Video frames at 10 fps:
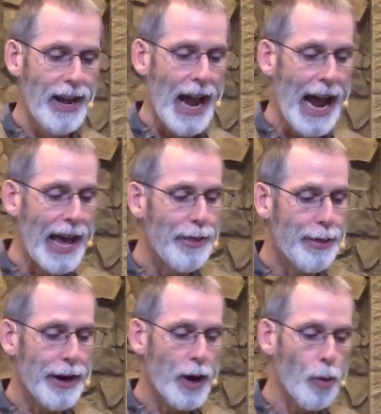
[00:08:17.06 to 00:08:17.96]
and
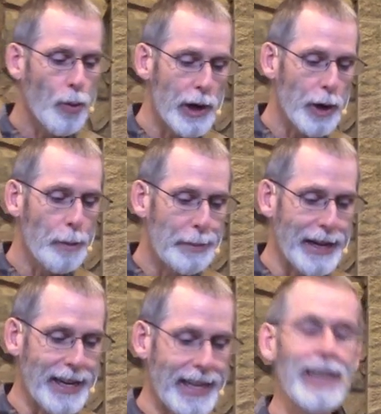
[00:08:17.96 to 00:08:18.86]
there will
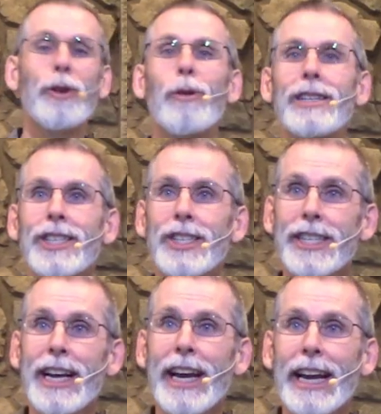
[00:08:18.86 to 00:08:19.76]
be, what's it
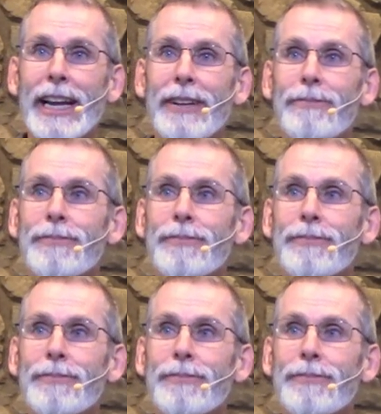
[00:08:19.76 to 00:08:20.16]
say?